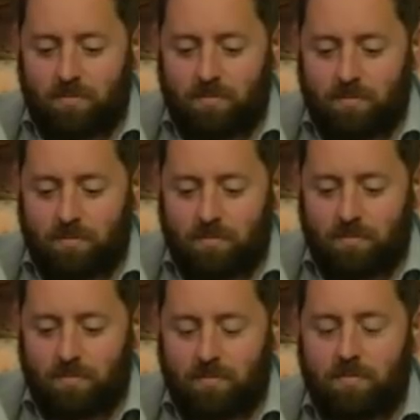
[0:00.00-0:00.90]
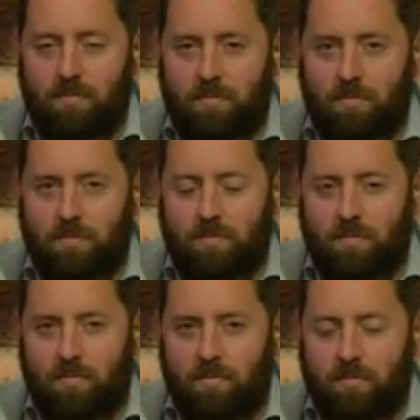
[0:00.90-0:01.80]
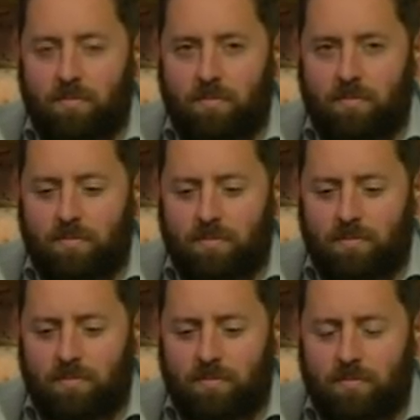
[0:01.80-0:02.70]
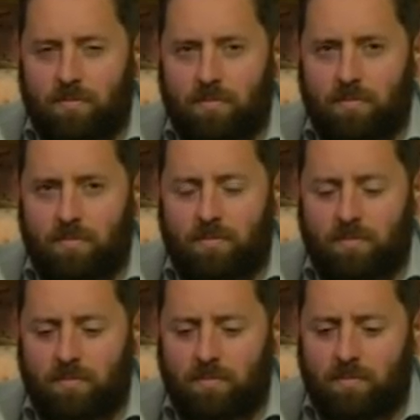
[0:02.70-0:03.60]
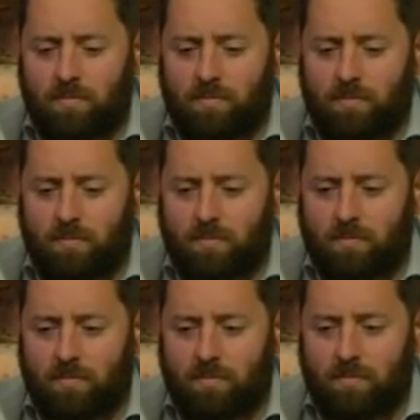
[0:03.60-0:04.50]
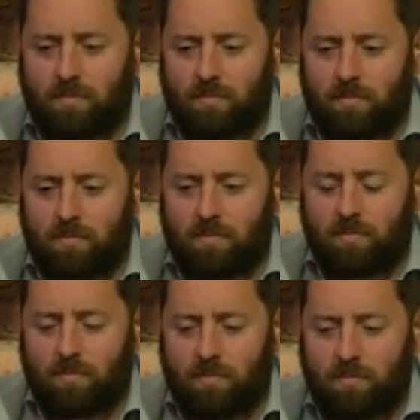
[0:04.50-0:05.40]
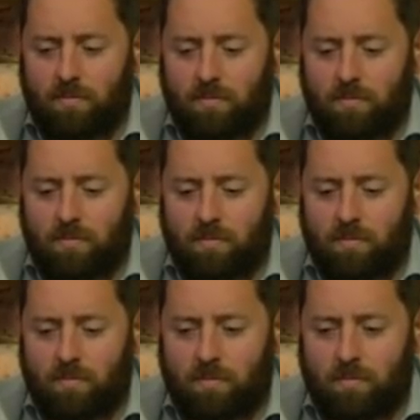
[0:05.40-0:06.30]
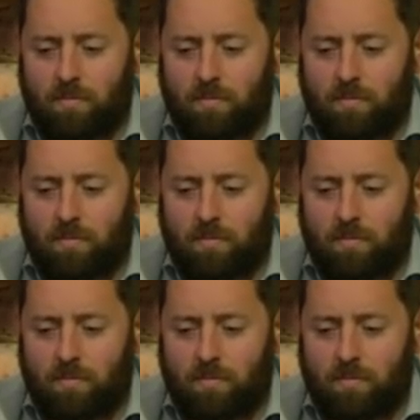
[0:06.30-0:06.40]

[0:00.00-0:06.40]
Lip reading: This person isn't speaking.